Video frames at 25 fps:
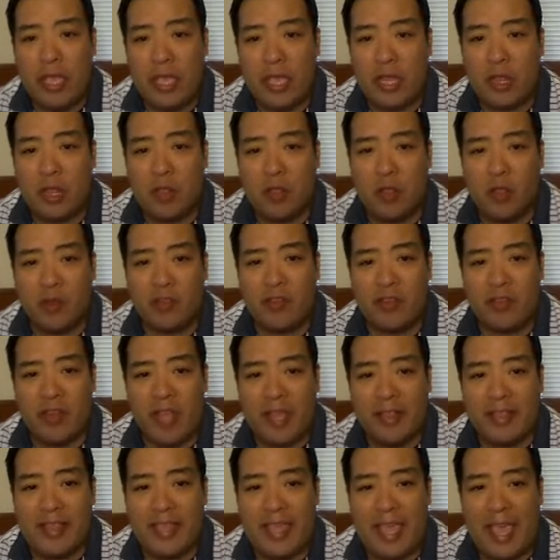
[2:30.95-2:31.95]
it looks
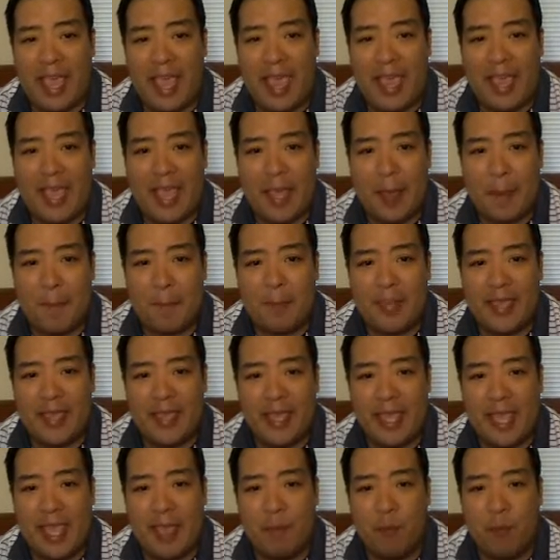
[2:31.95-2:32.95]
like the
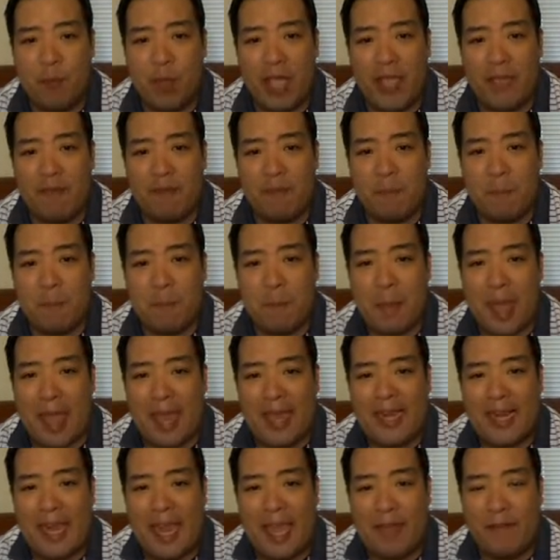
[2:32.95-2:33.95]
AM/PM wave
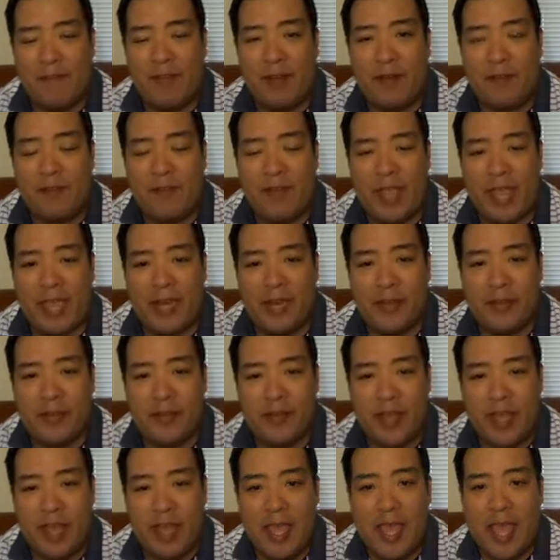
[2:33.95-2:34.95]
might have an
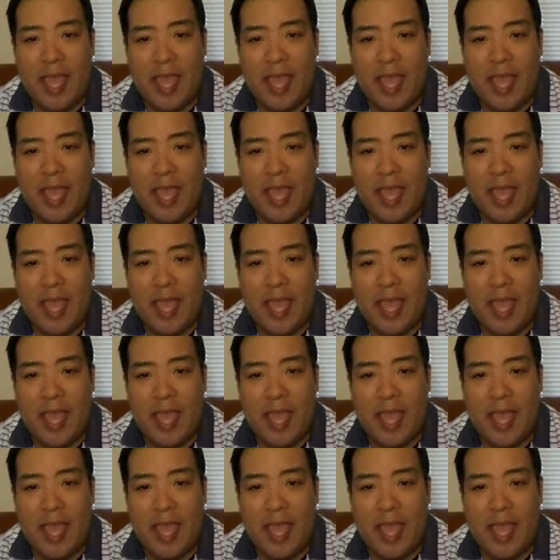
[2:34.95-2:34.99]
advantage,